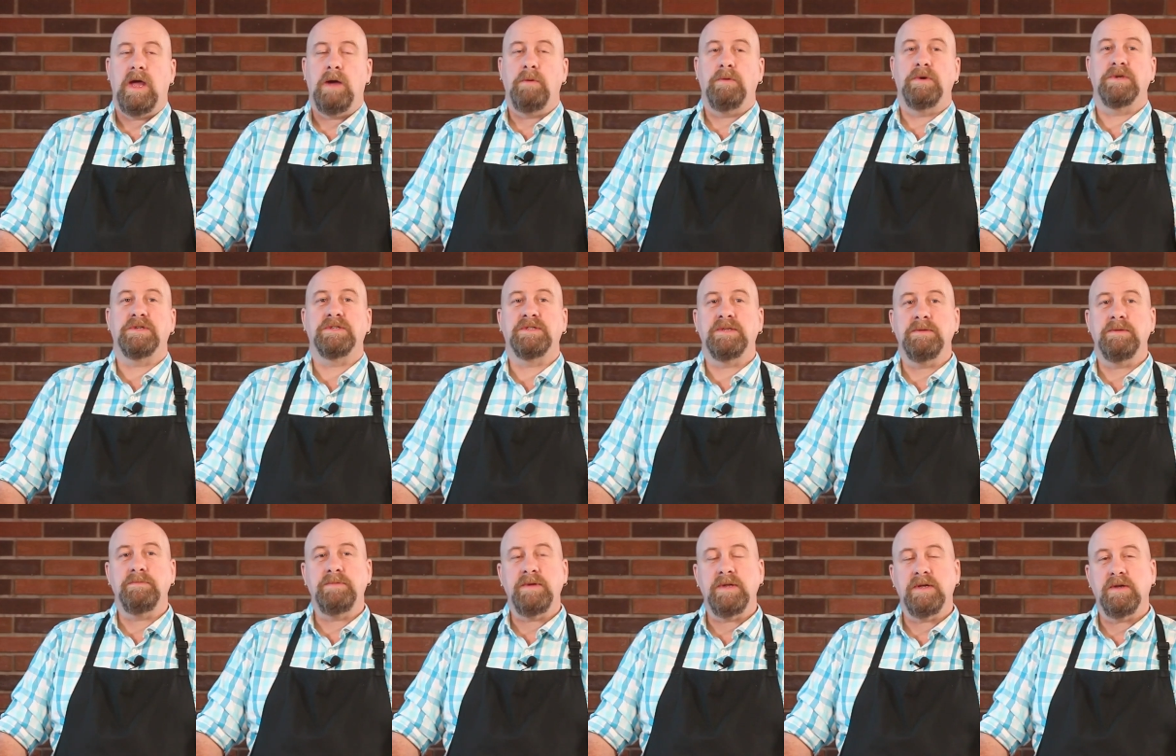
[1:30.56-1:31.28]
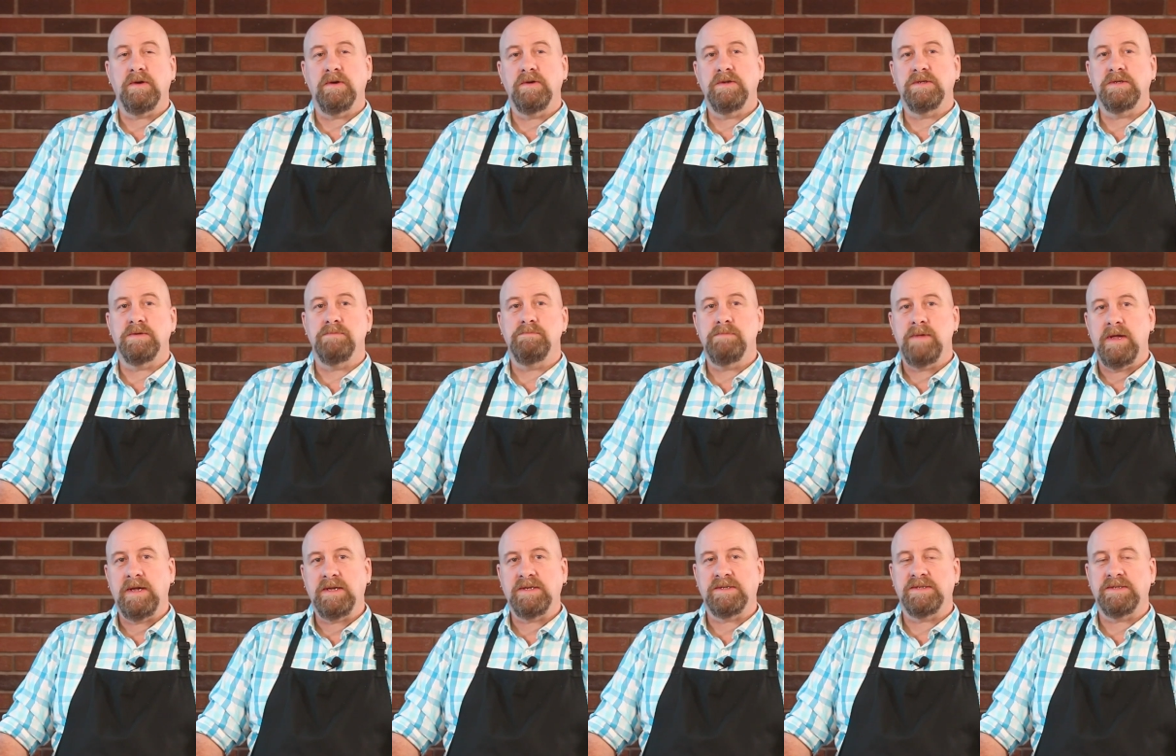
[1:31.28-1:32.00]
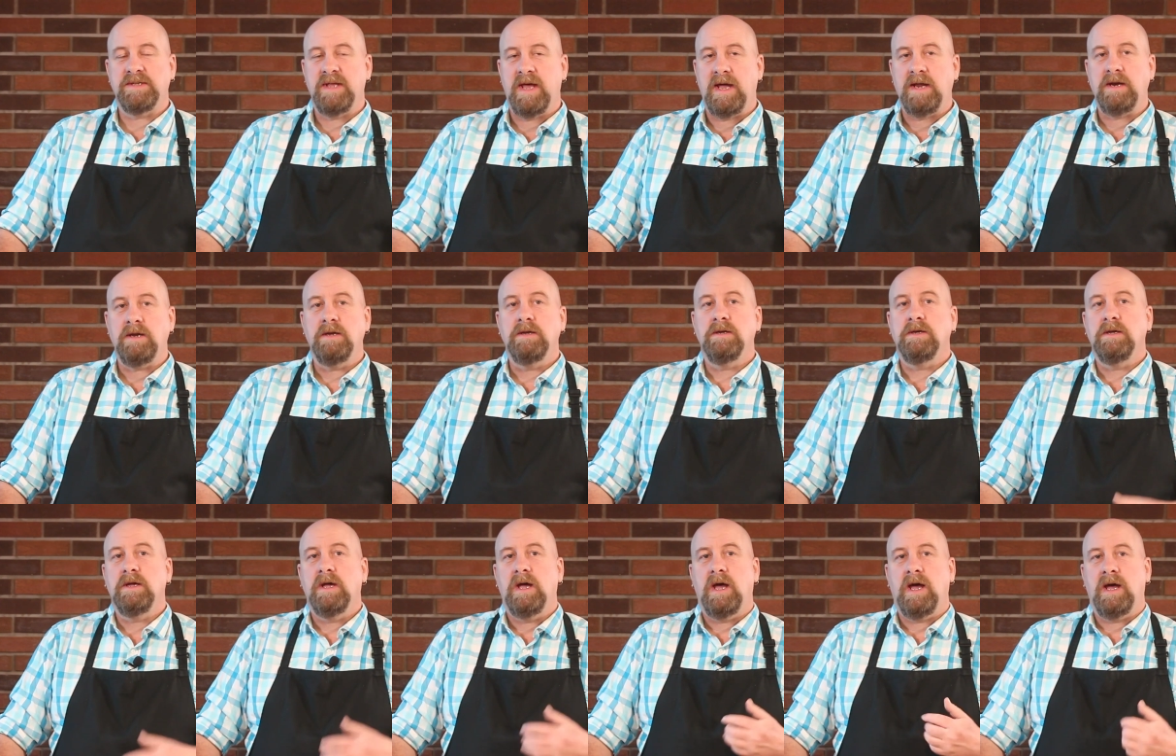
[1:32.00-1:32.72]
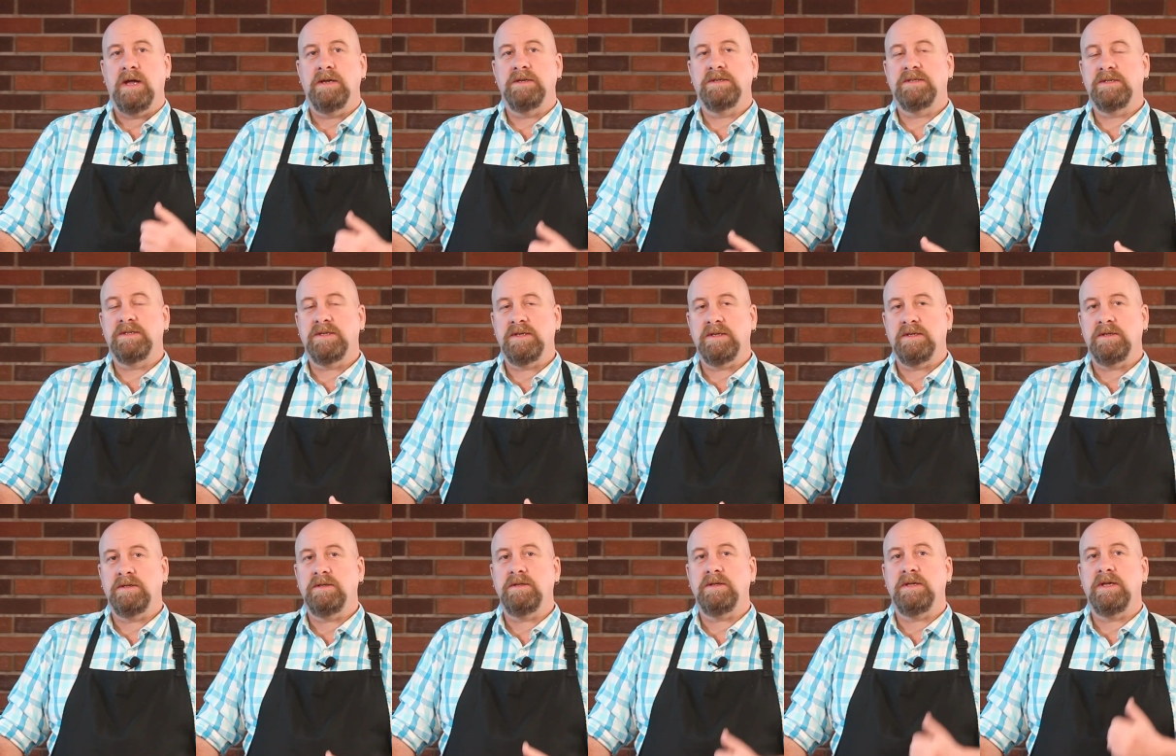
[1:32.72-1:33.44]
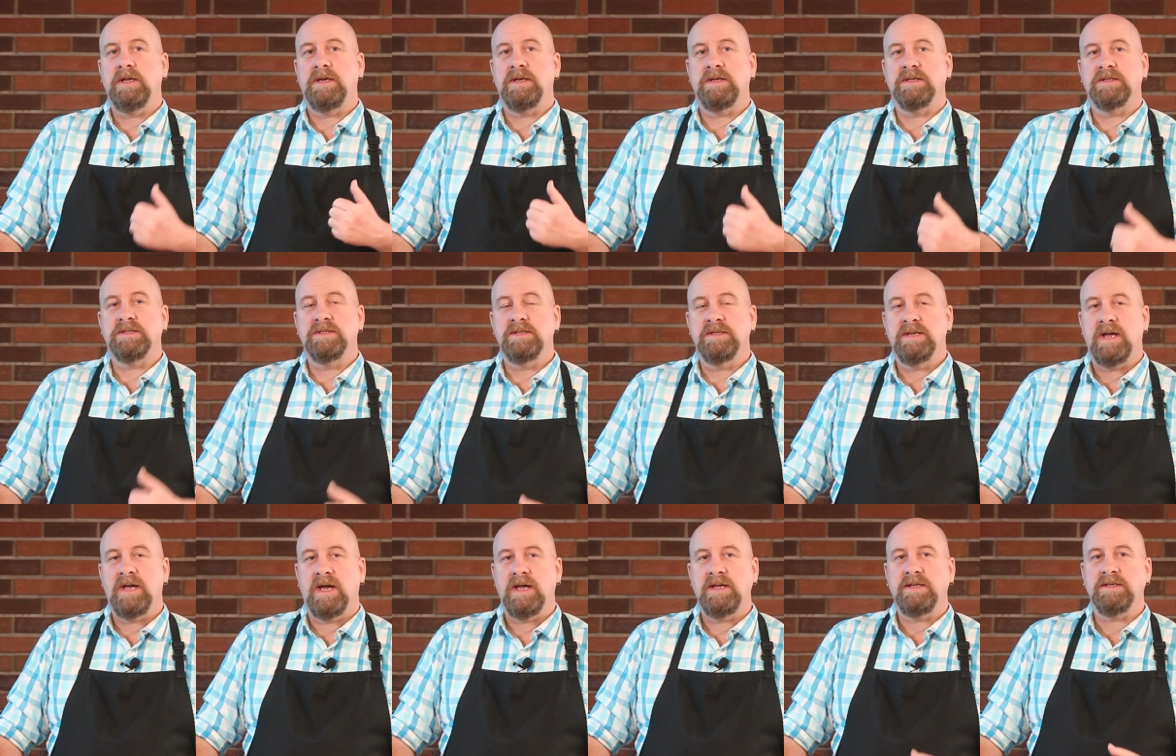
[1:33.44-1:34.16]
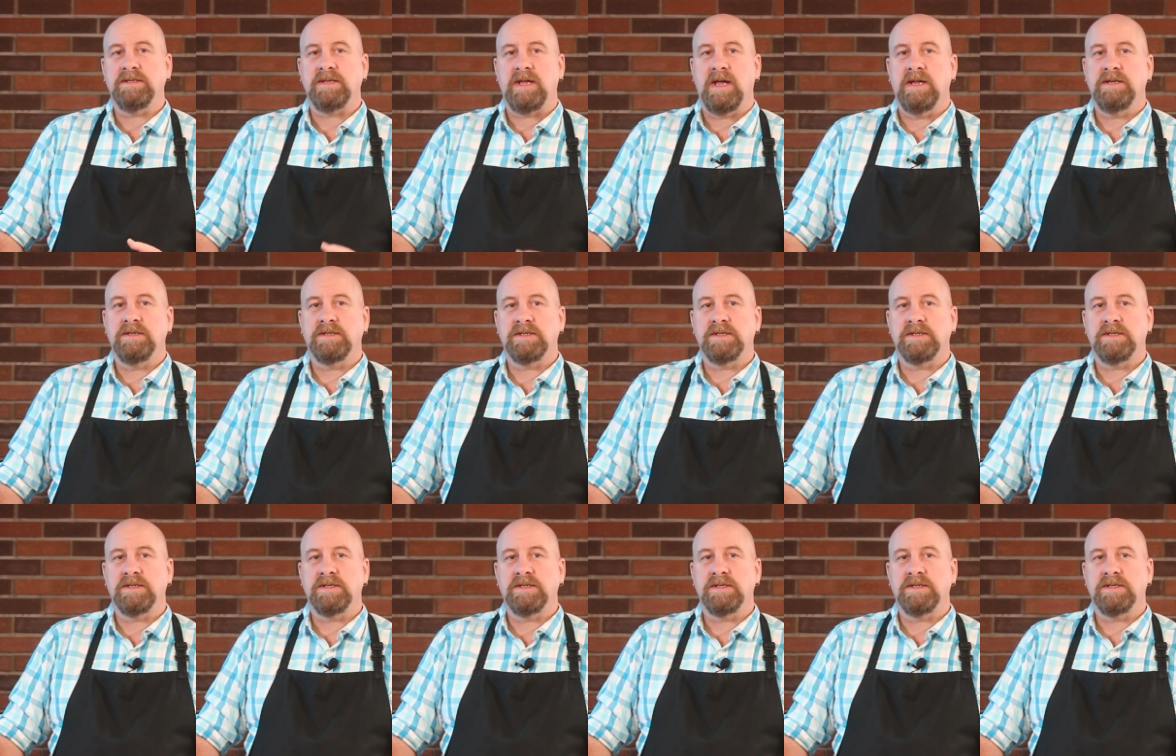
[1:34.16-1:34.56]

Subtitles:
And we're simply going to mix that until it is nice and